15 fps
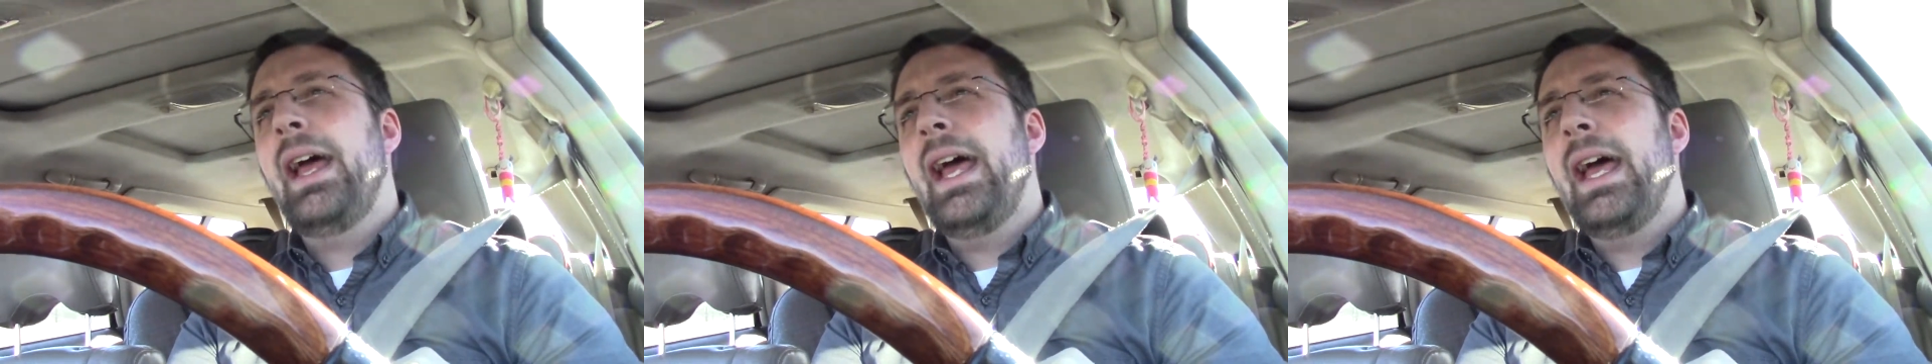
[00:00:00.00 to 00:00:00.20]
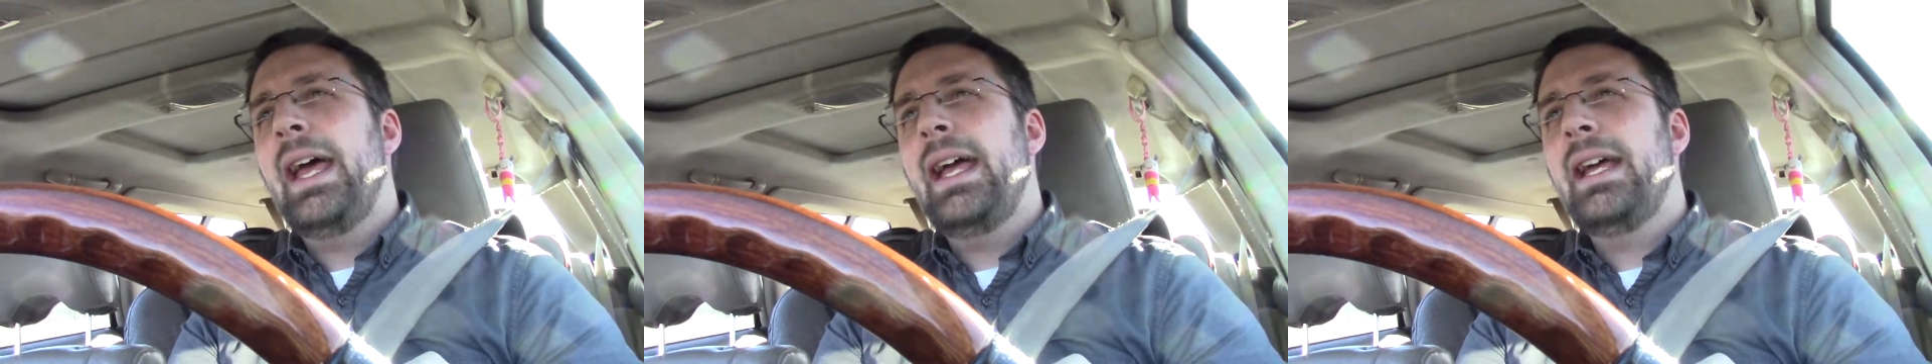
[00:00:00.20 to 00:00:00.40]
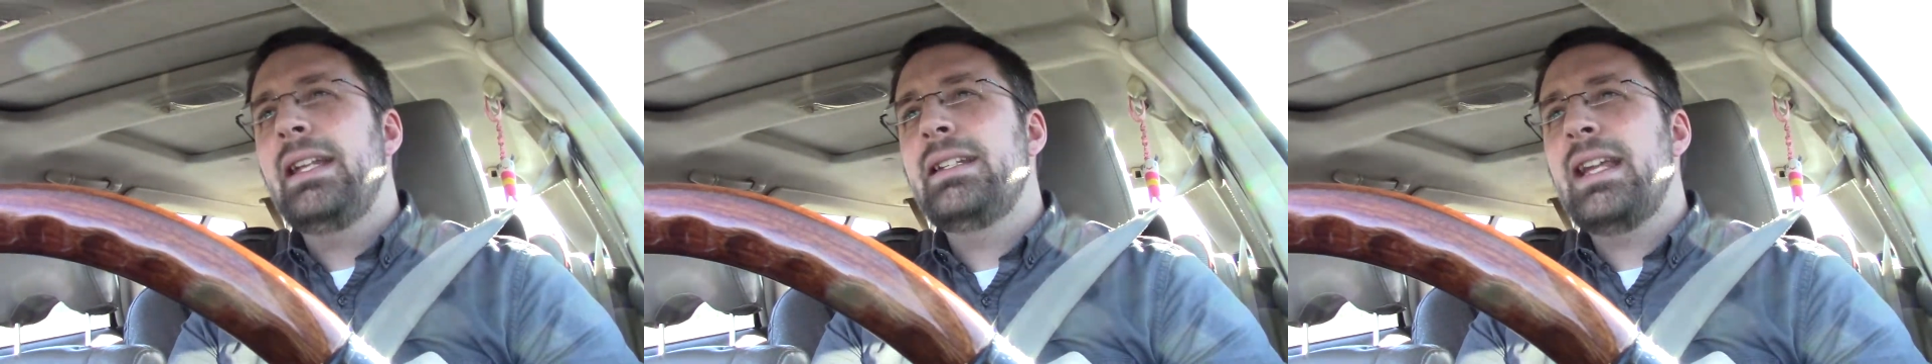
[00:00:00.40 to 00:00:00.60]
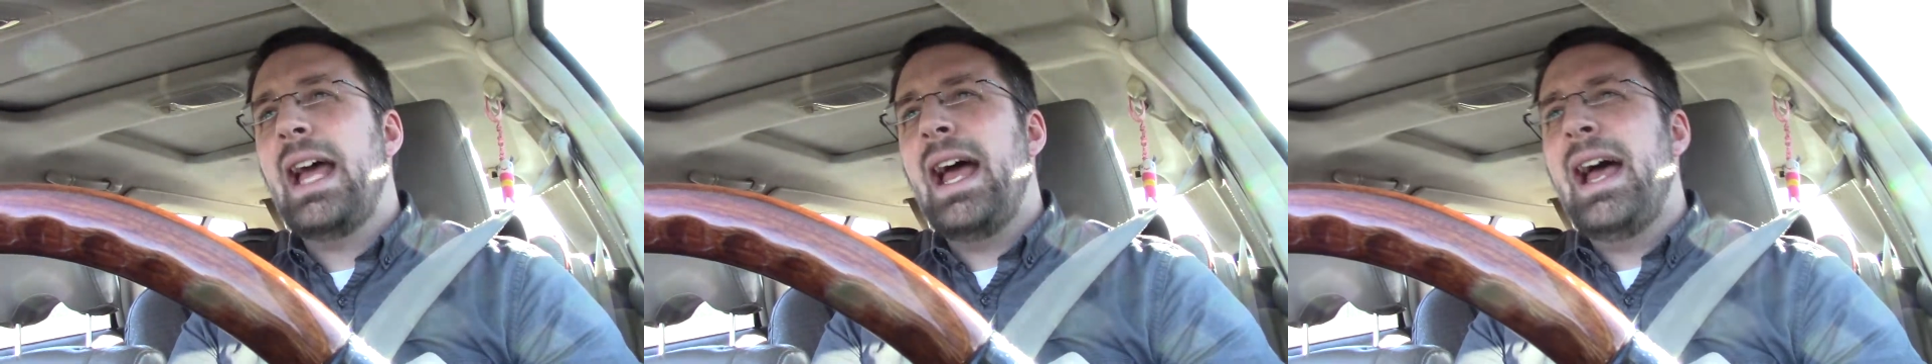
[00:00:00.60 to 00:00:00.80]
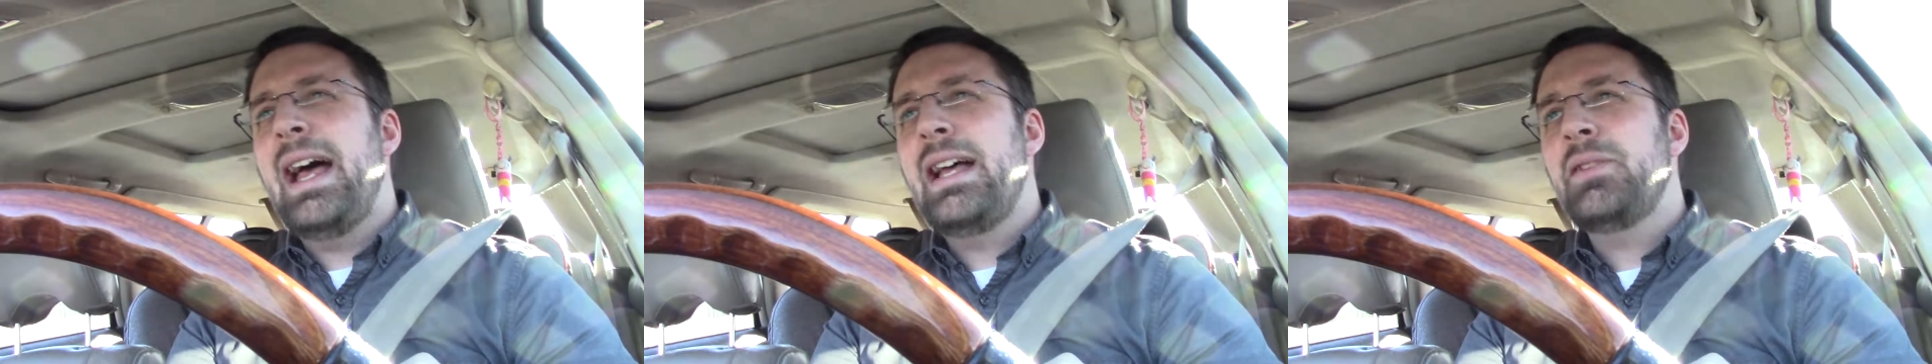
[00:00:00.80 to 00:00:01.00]
and
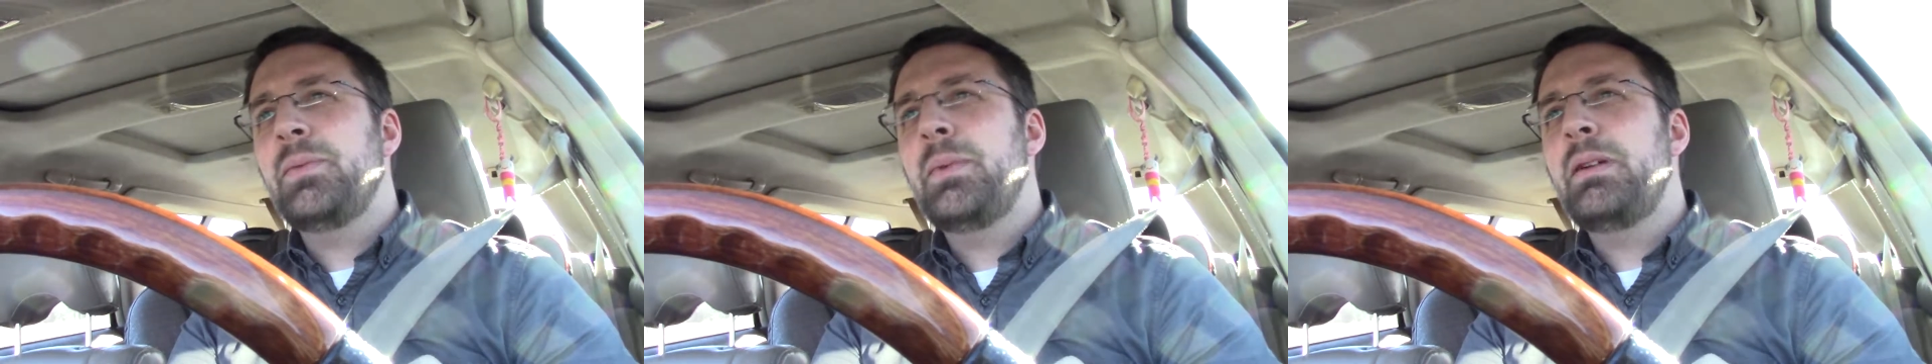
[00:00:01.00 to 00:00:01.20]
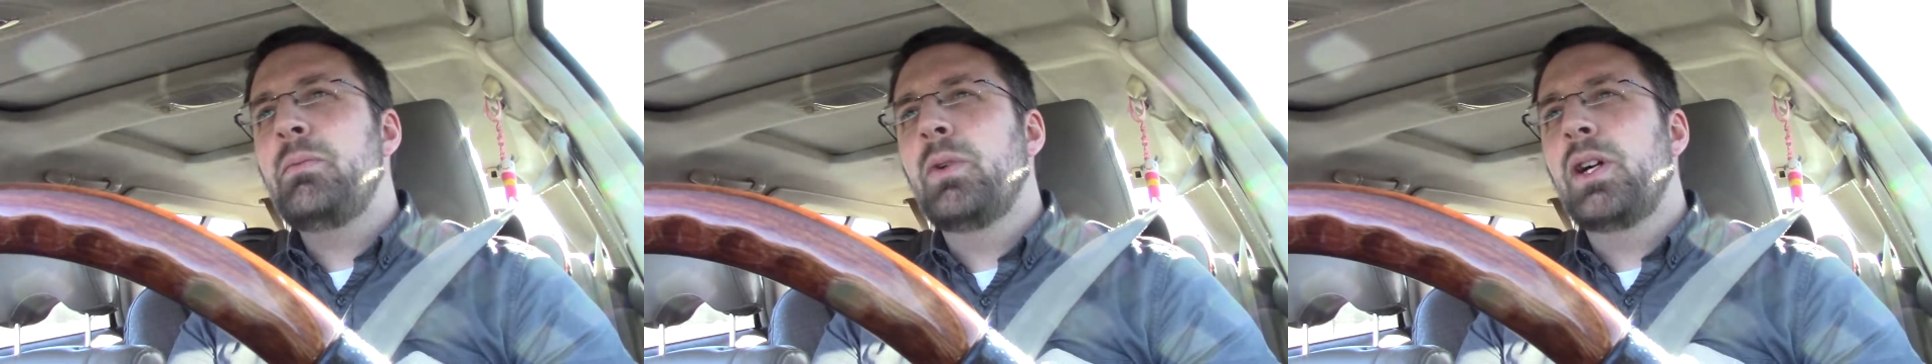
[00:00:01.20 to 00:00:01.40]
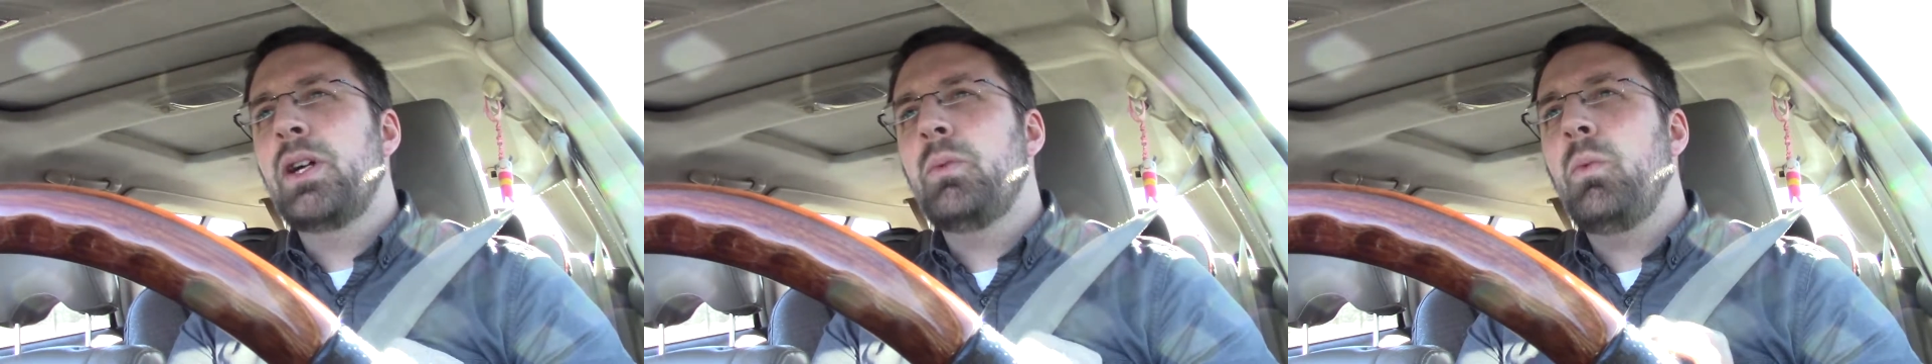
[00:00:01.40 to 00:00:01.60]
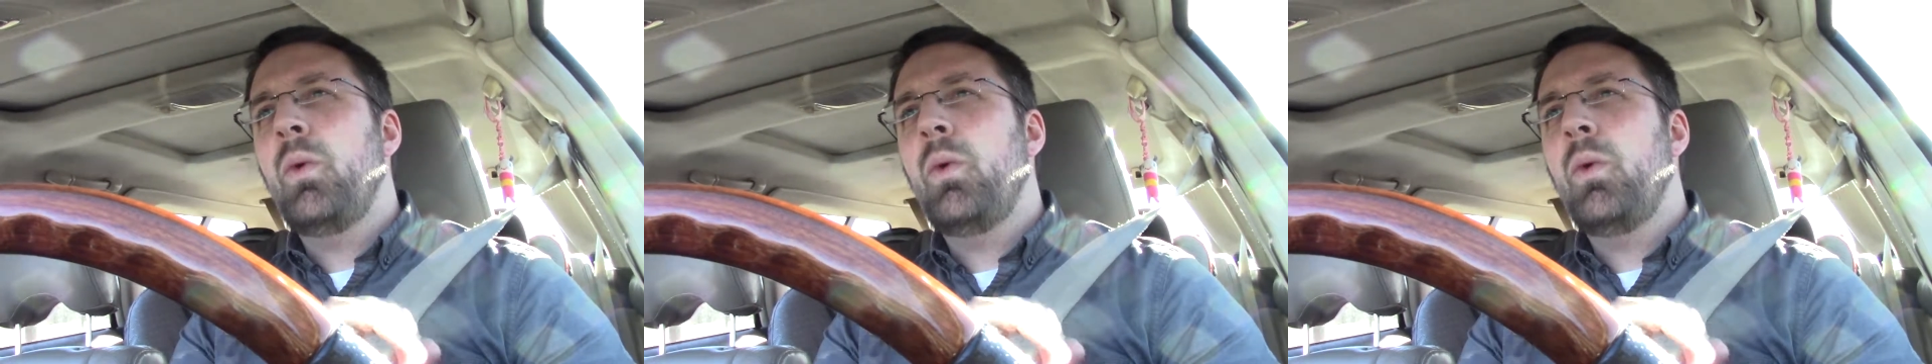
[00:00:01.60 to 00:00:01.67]
as we were